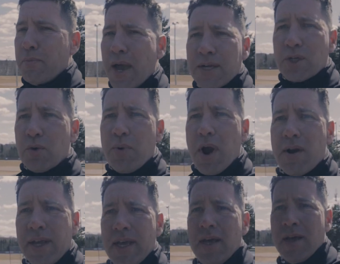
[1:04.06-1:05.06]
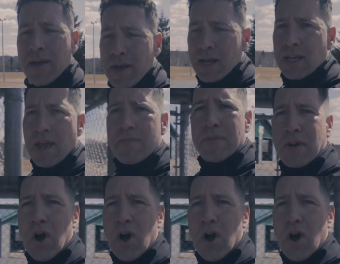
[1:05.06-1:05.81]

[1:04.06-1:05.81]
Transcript: the bachelor party left the